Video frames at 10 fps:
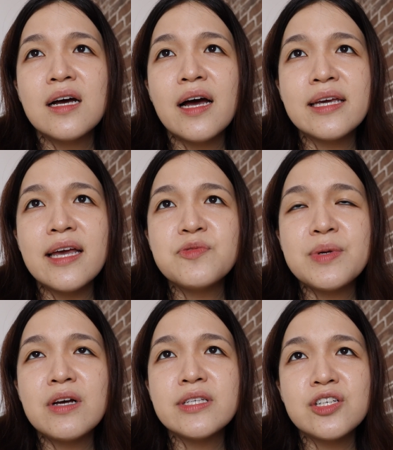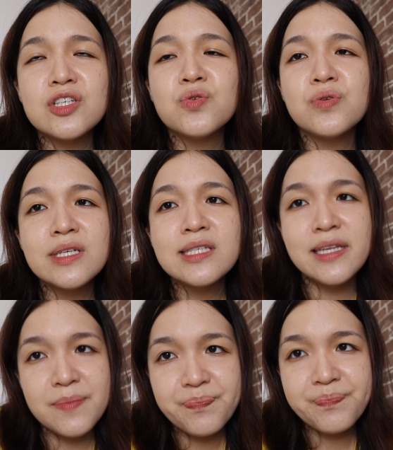I guess because I just couldn't
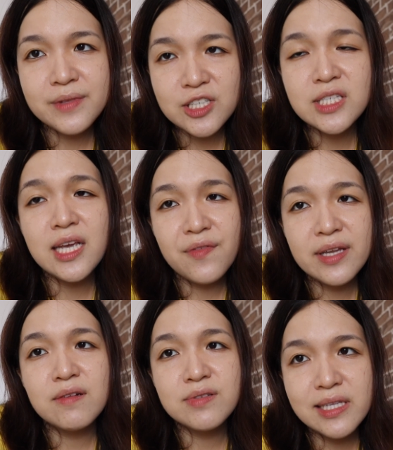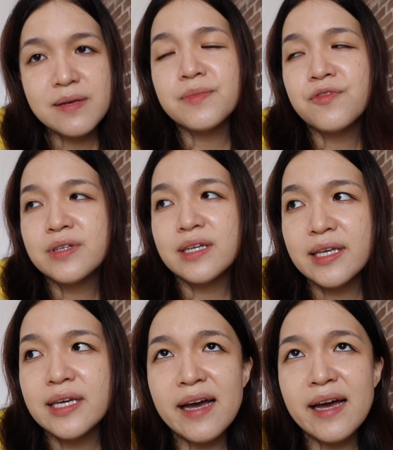sleep, just have enough sleep for that day.